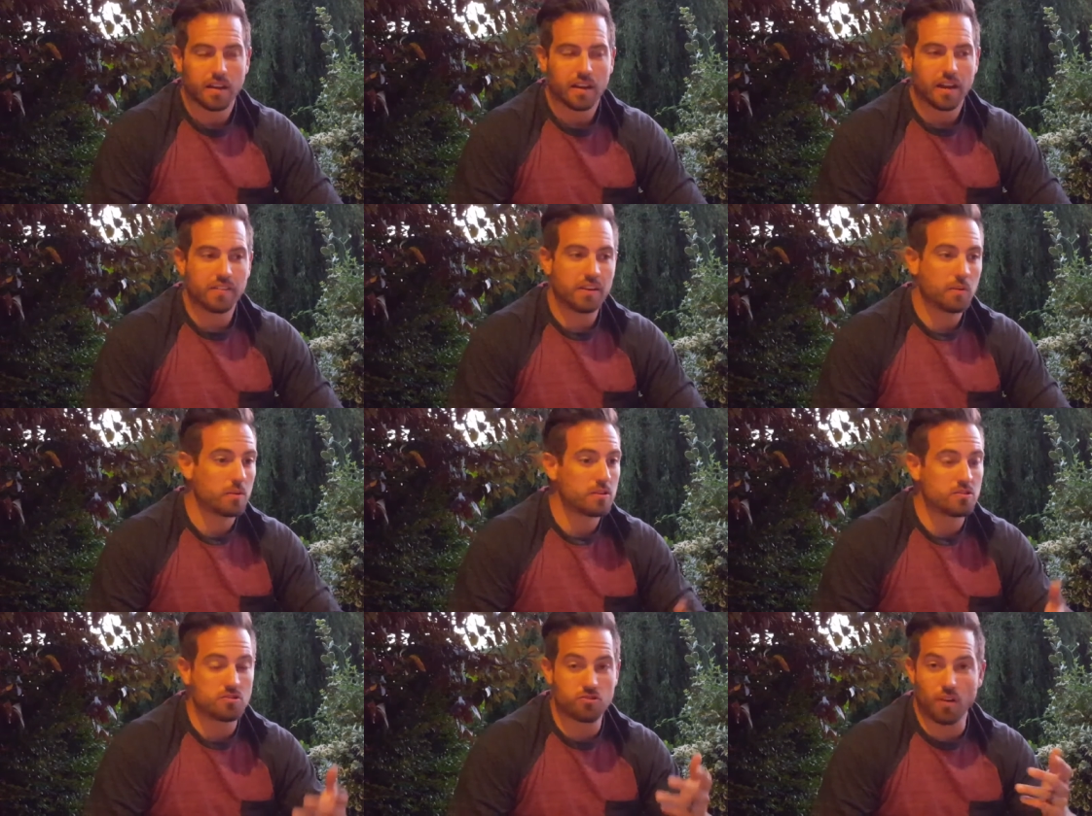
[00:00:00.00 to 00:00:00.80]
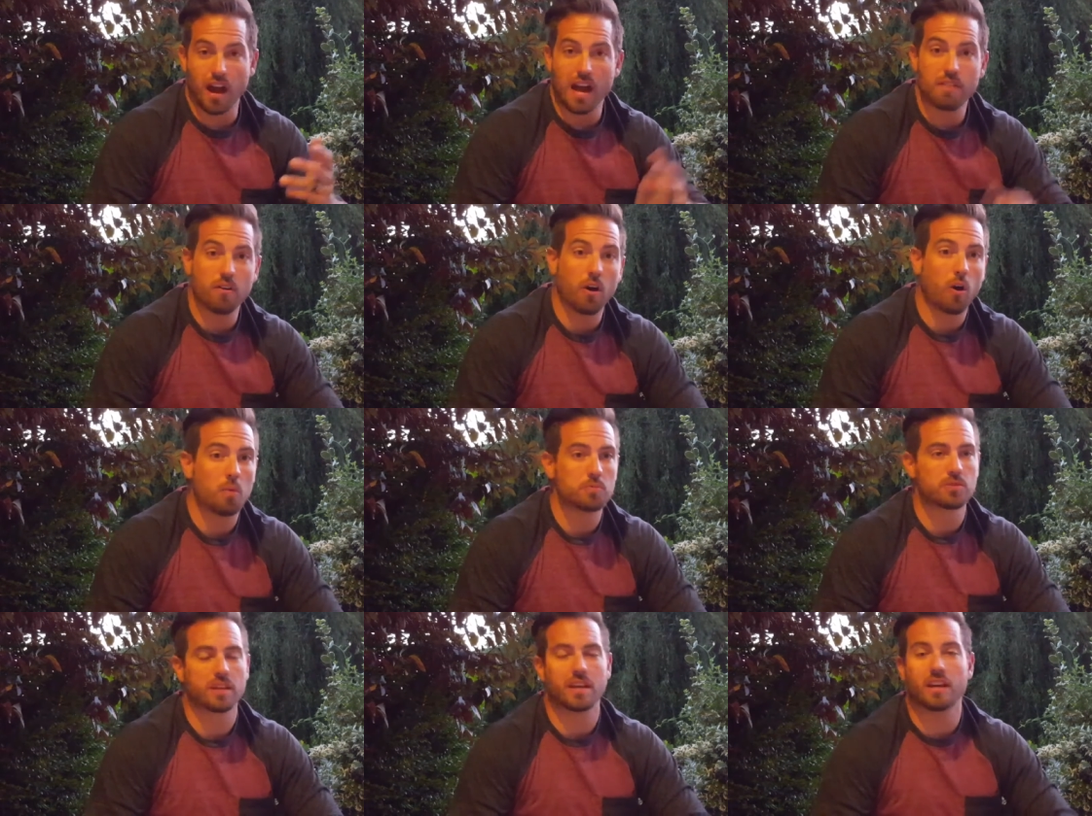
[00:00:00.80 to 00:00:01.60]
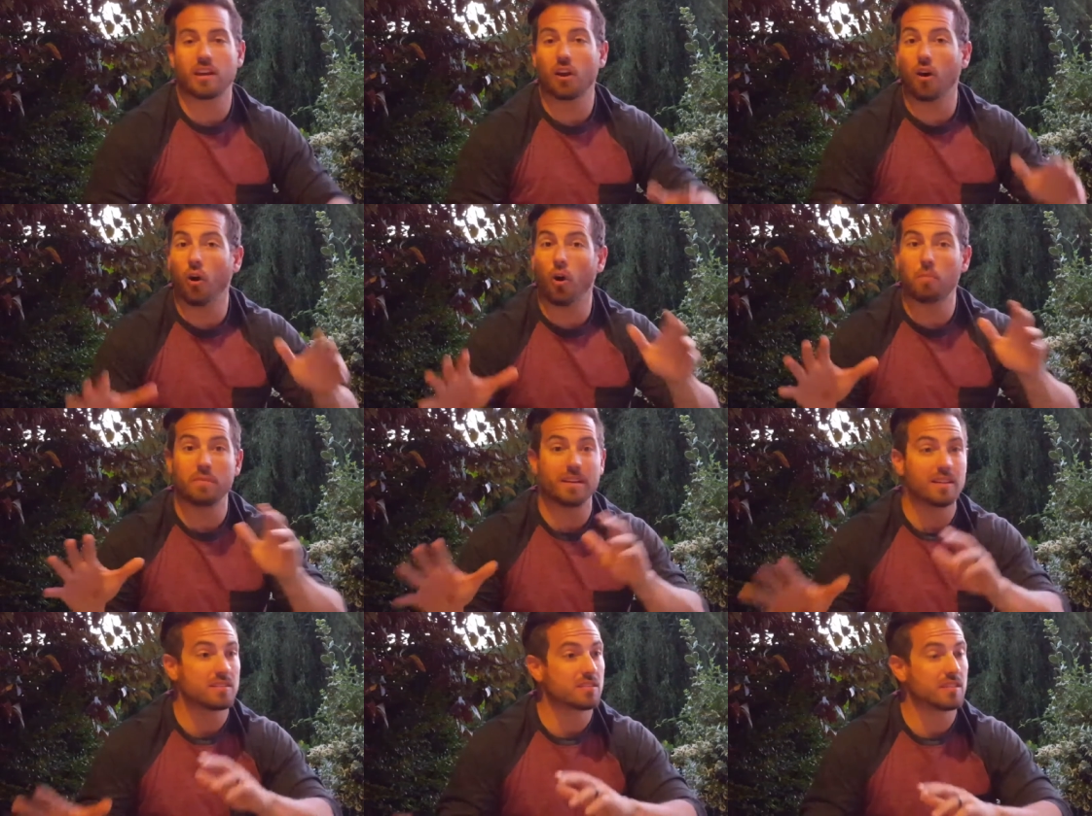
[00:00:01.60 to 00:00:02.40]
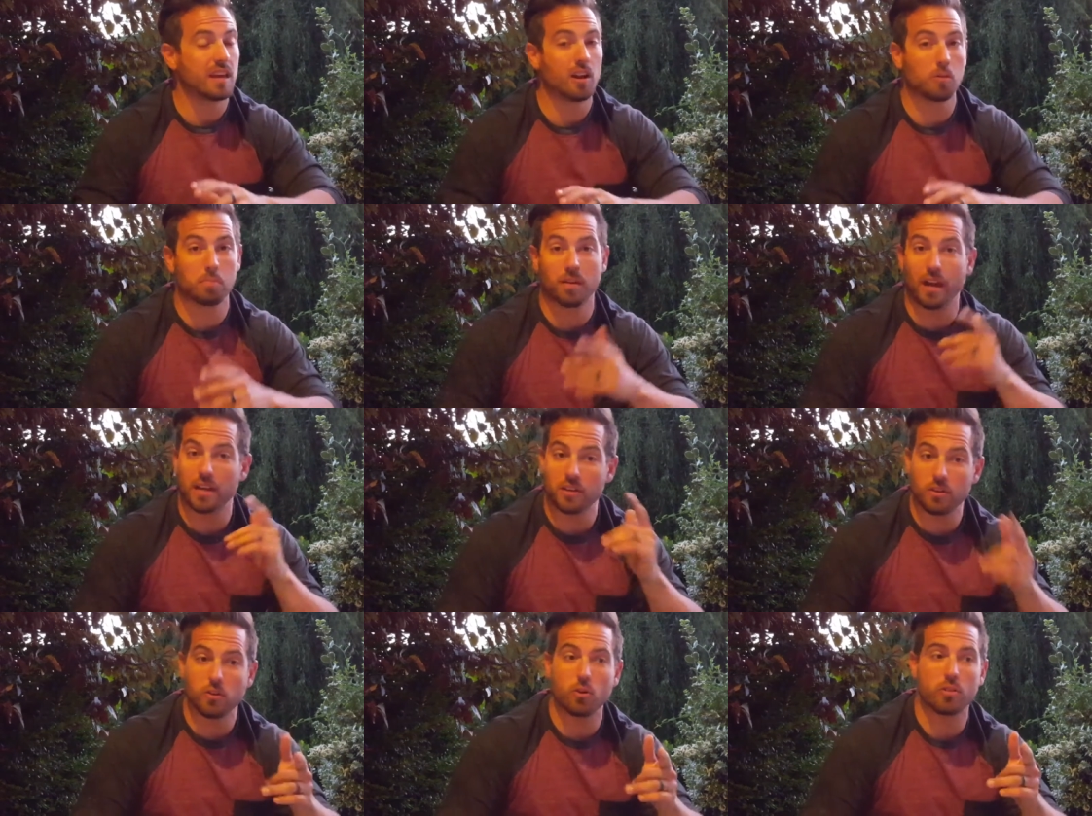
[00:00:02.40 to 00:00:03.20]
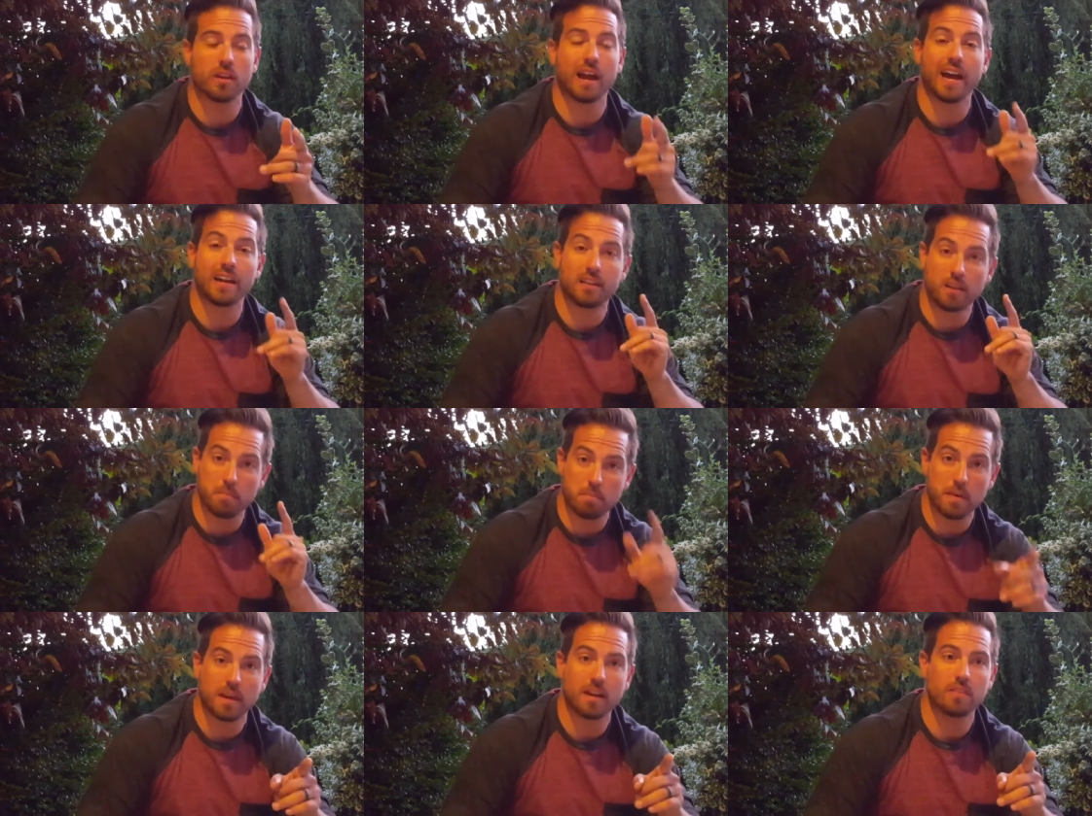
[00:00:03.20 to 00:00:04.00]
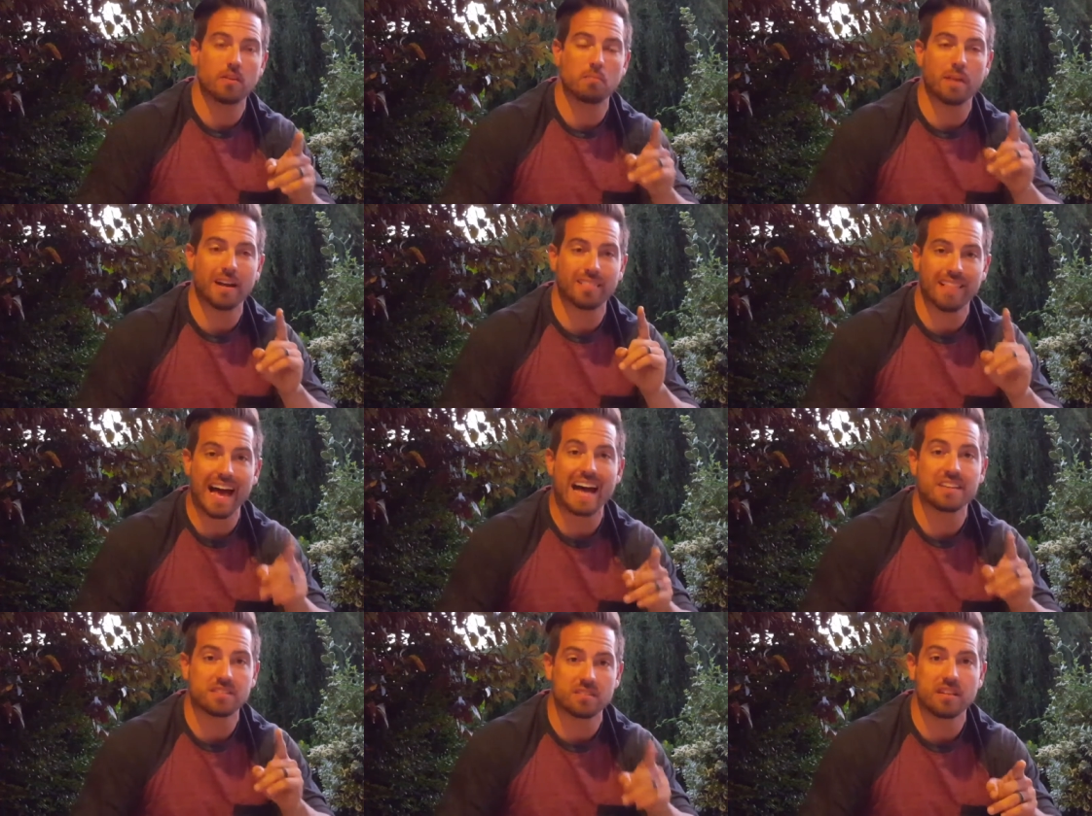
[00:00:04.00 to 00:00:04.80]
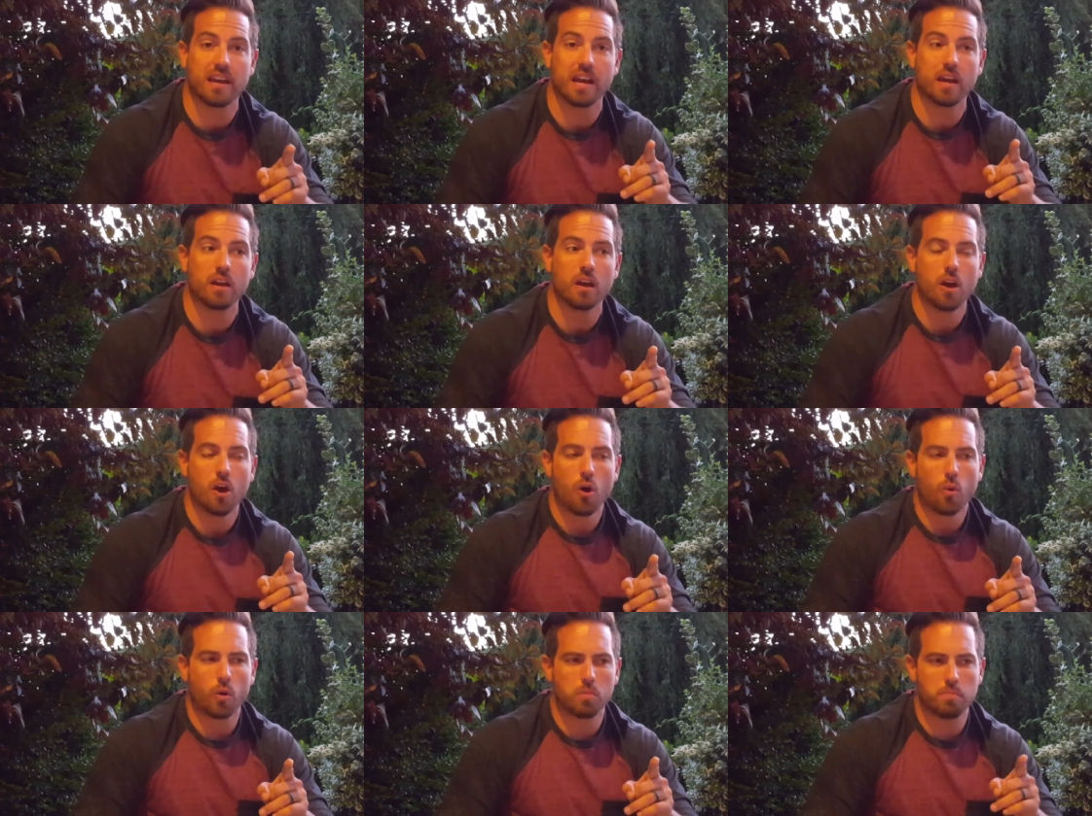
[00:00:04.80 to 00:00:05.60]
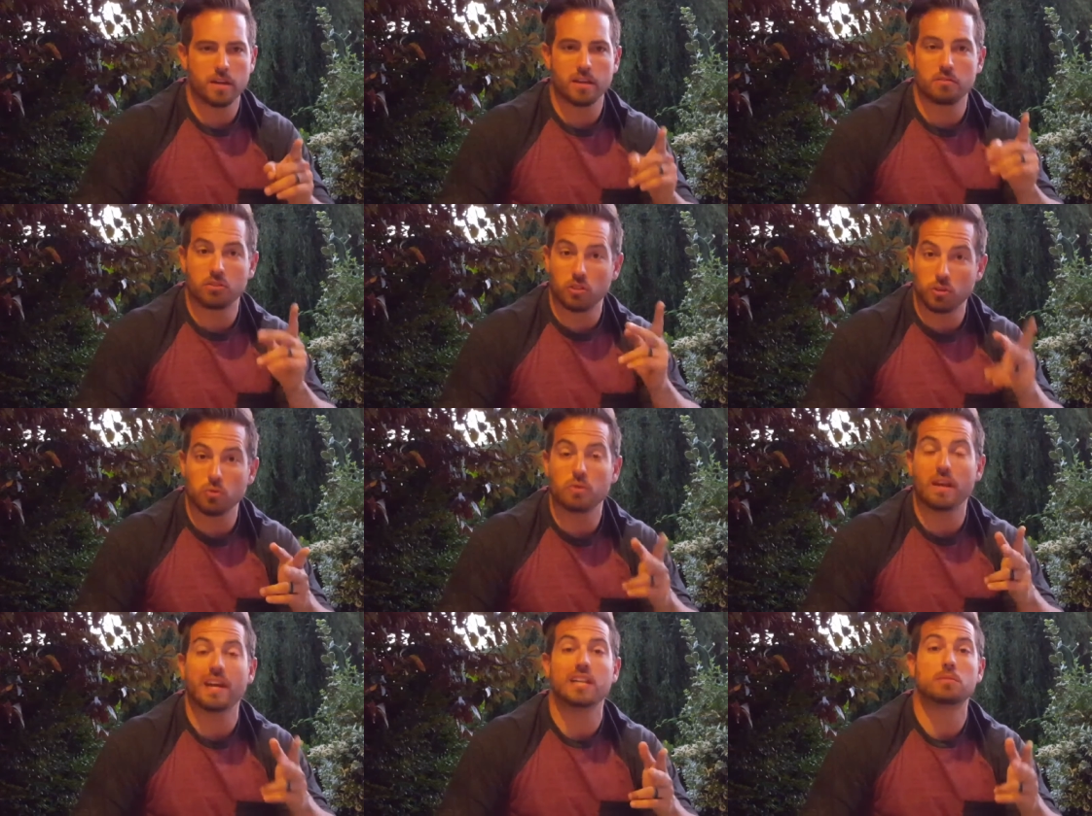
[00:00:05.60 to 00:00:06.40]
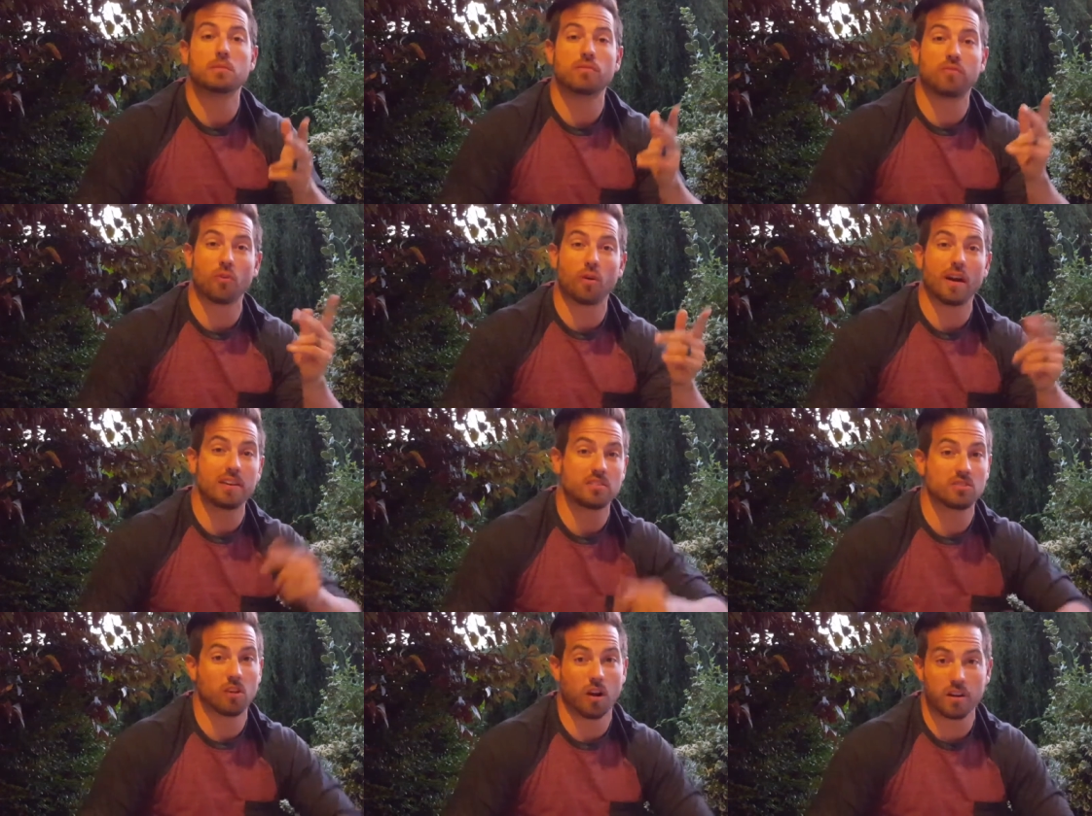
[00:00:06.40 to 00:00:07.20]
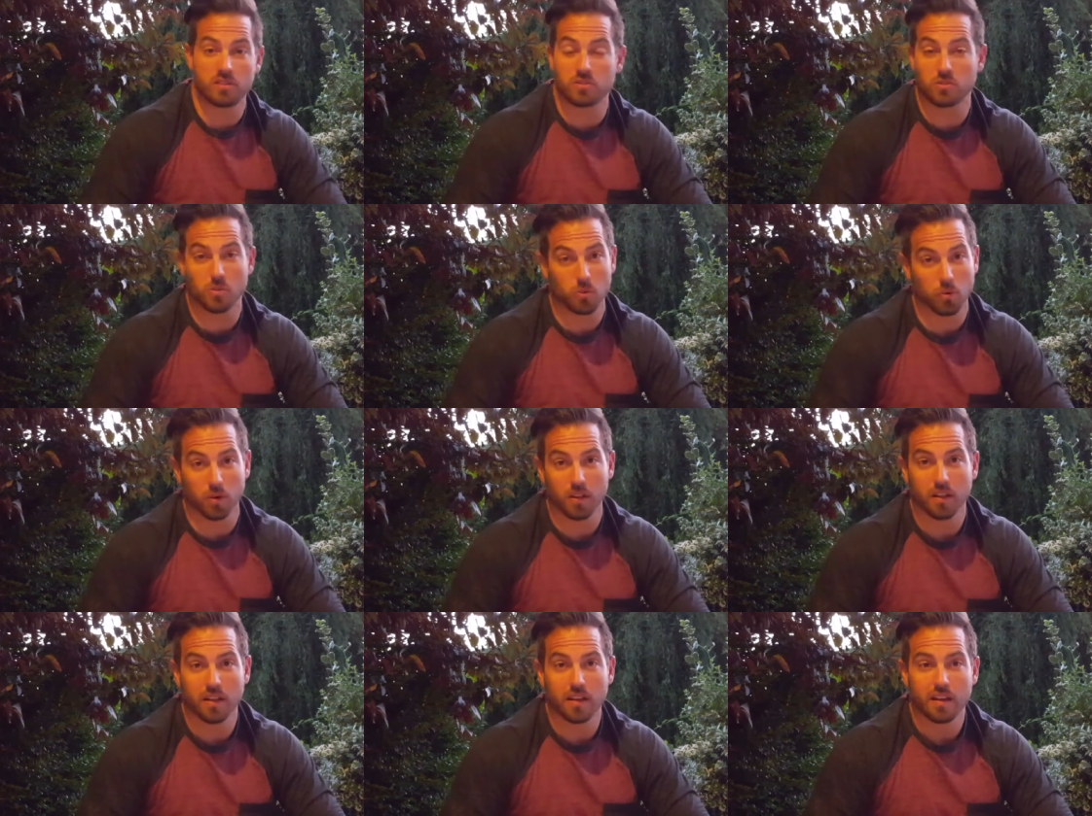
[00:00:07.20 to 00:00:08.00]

And they would drive home so they could get home and get settled. But I knew that I had committed that my last day would be 2 days before I started school.